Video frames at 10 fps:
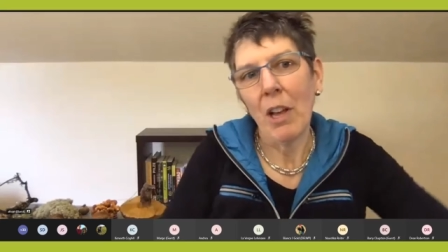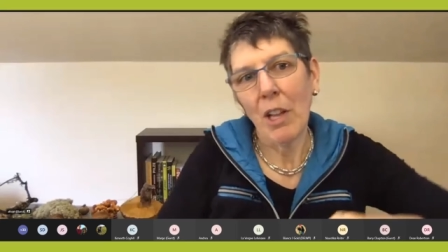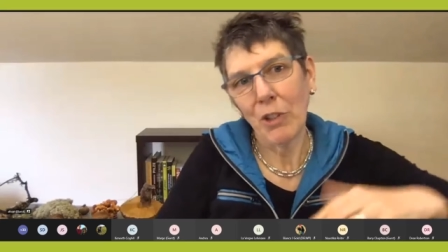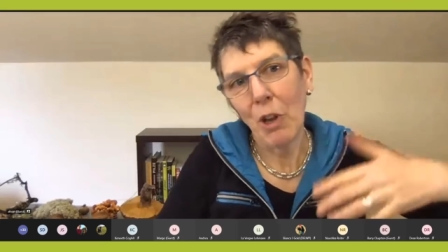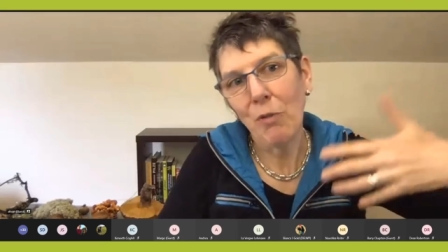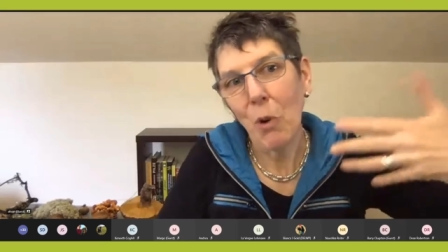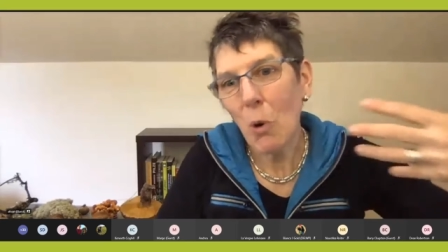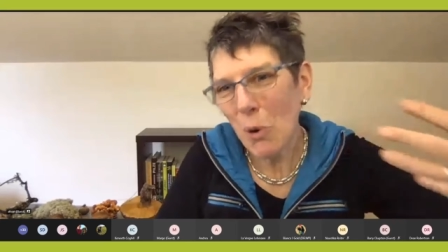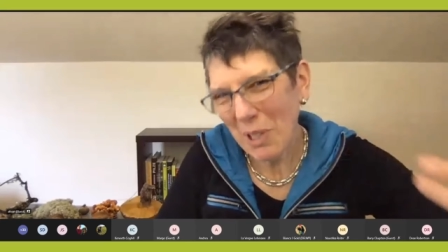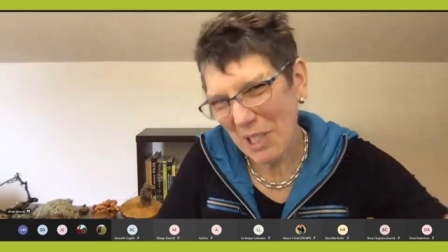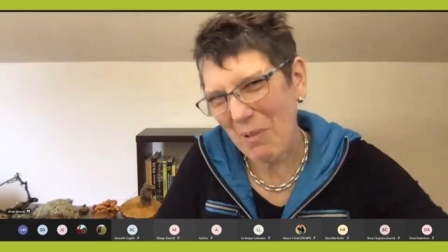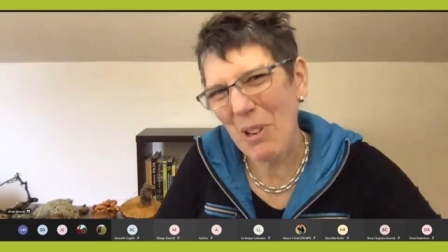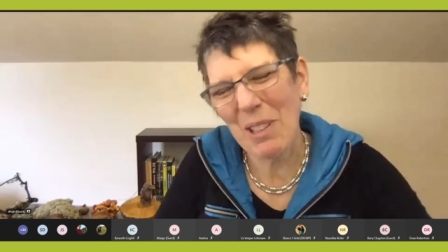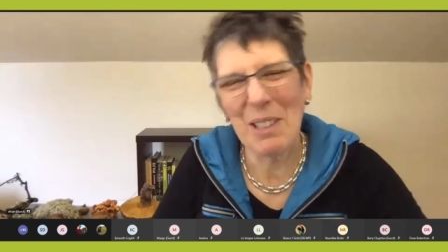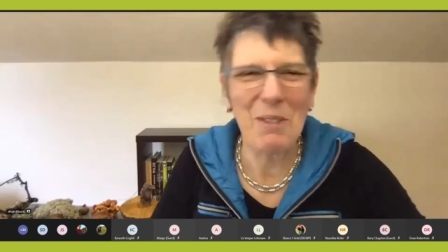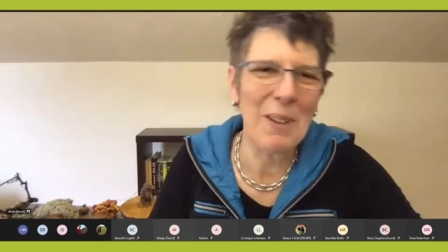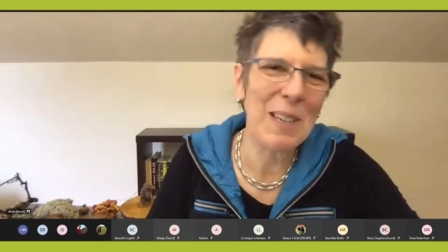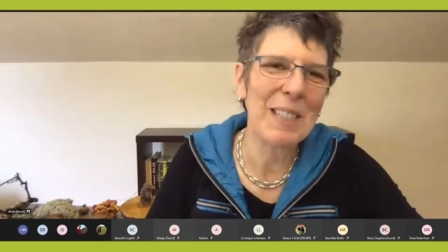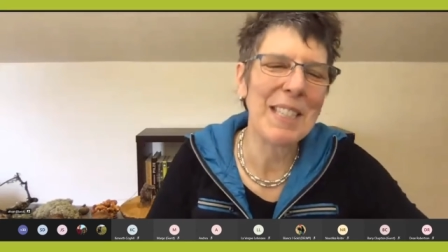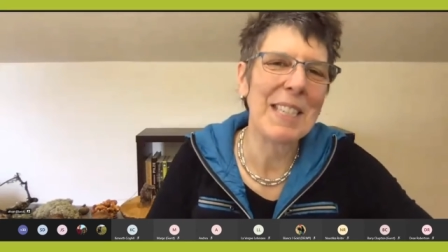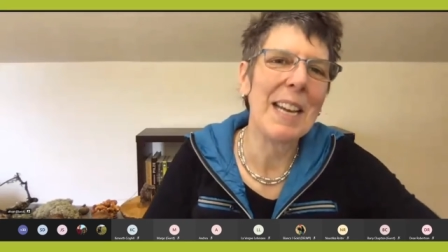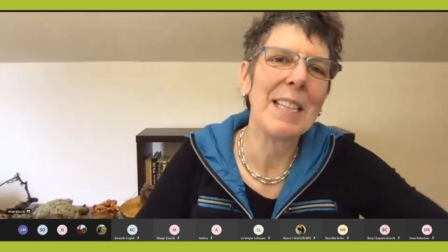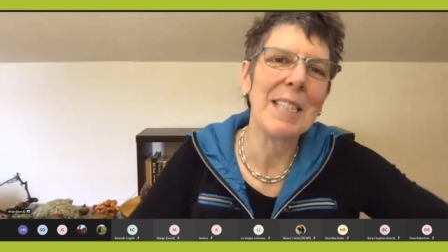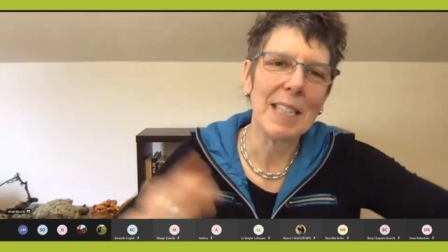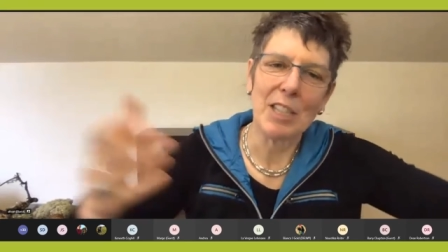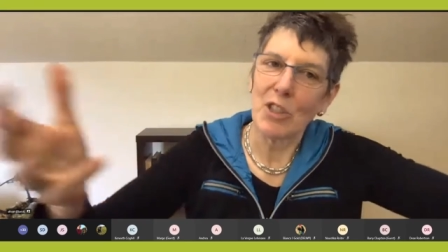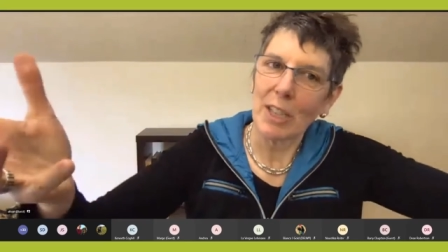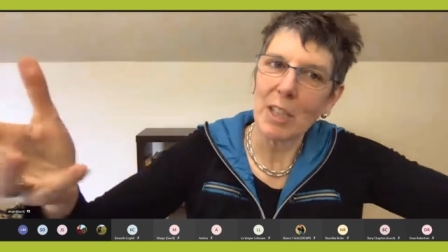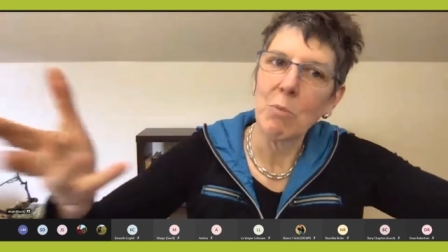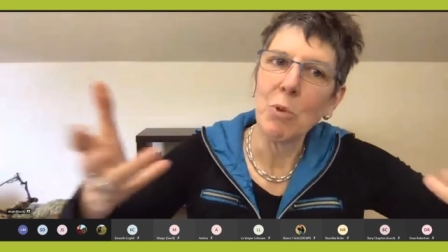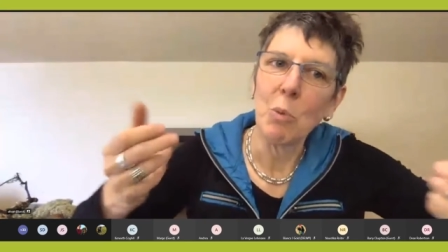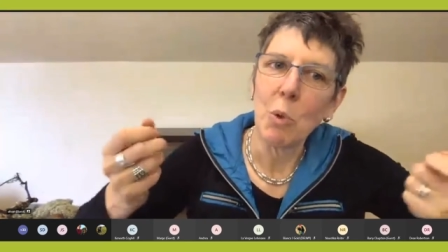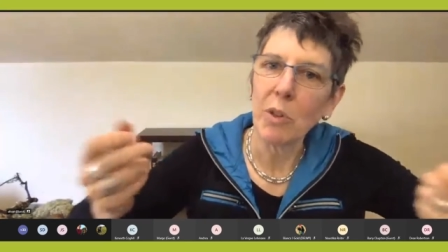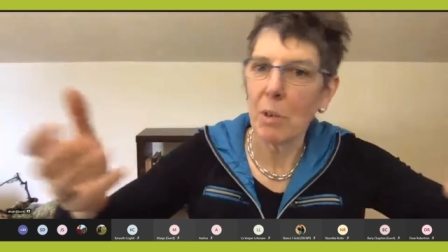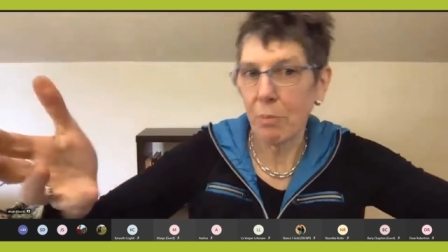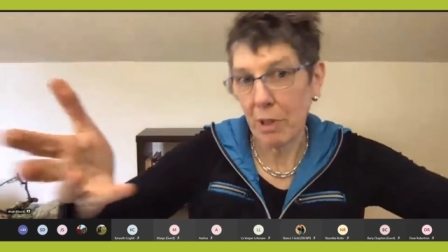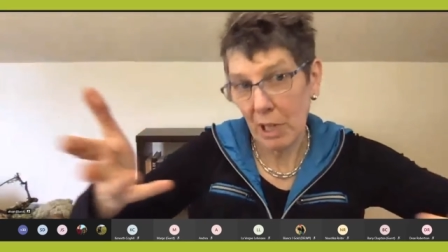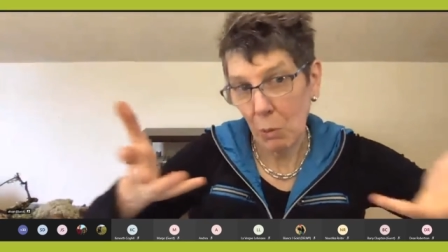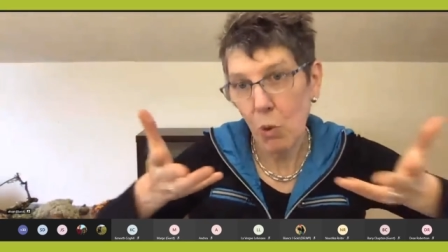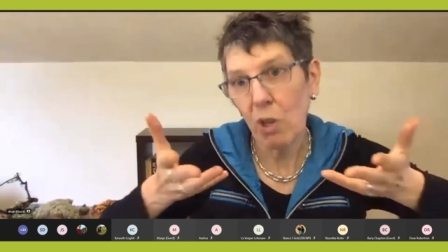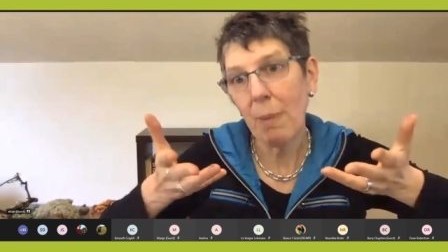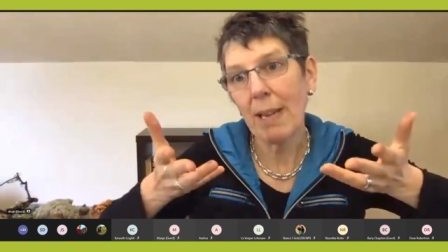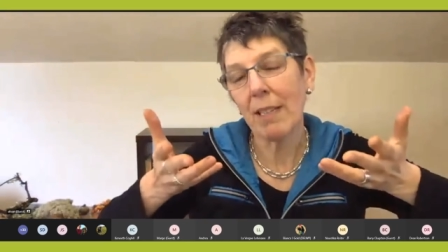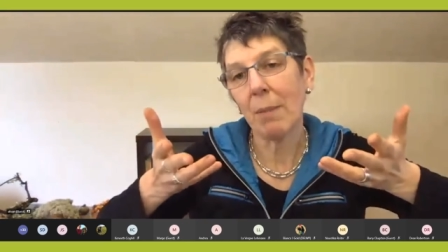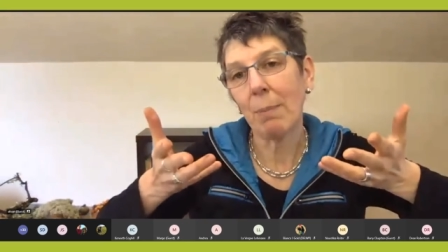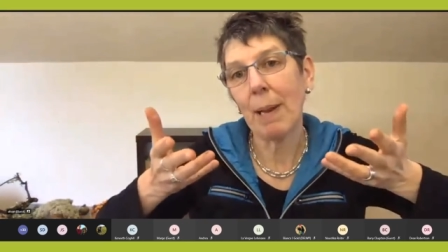So, for all this work that the fungus does, attracting more water, bringing water back to the